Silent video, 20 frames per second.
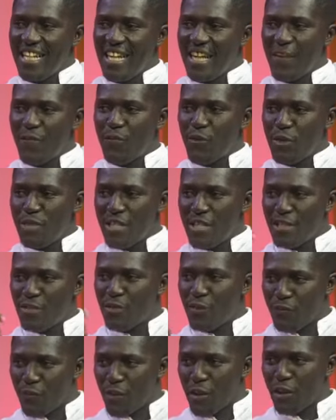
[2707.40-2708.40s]
If you need
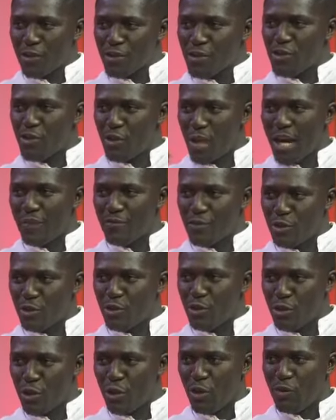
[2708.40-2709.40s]
to floss, you have to
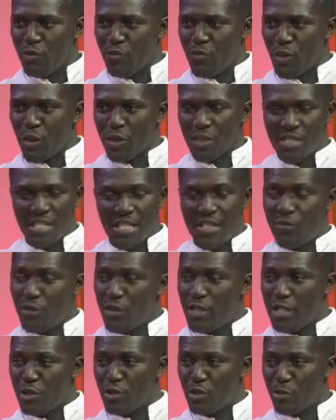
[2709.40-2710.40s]
do your own floss. And if
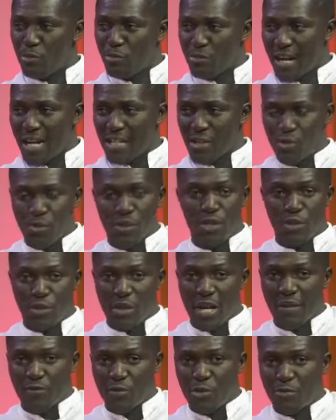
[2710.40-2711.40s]
you need to brush well,
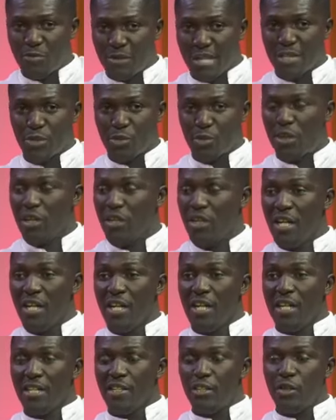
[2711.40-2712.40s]
you have to brush well.
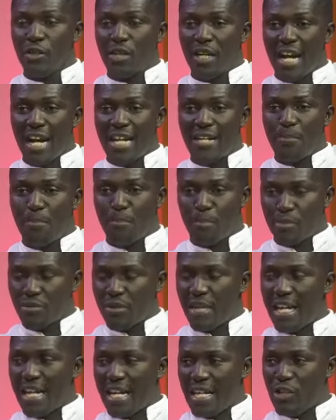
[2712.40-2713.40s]
You can't
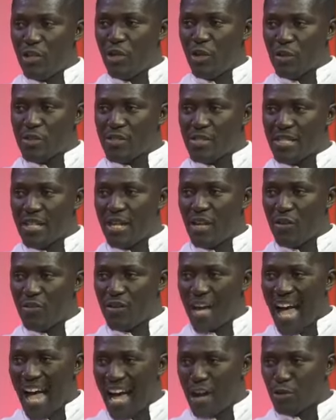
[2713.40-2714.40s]
pray
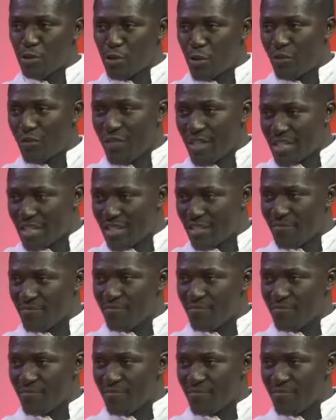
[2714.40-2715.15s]
yourself out of it.